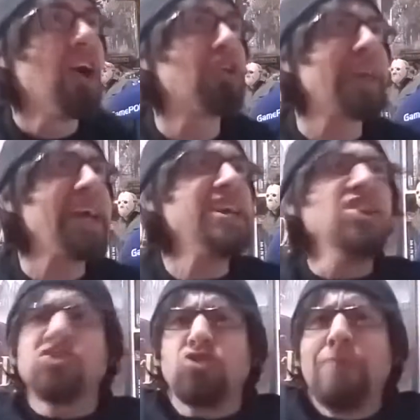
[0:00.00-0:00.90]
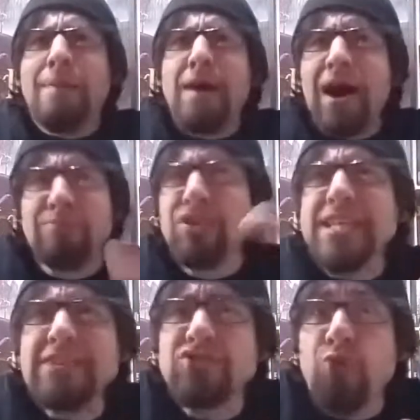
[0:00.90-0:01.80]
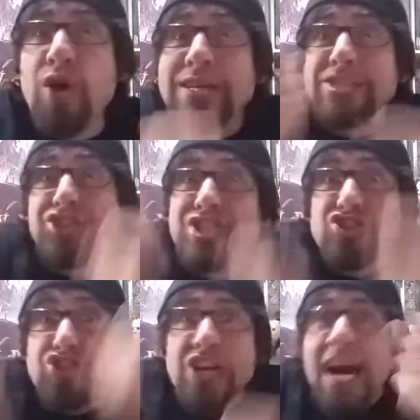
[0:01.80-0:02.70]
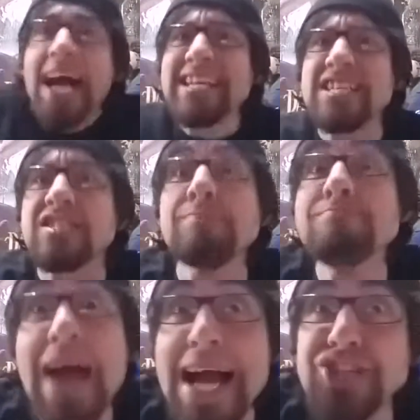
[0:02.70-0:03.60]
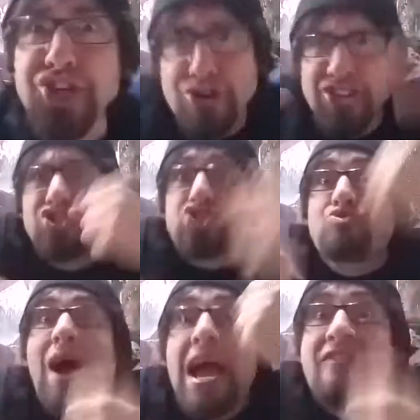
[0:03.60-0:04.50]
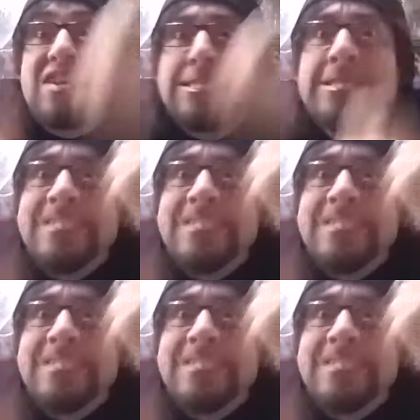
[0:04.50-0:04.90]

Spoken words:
Okay? So my mom leaves work and I can just imagine her just driving.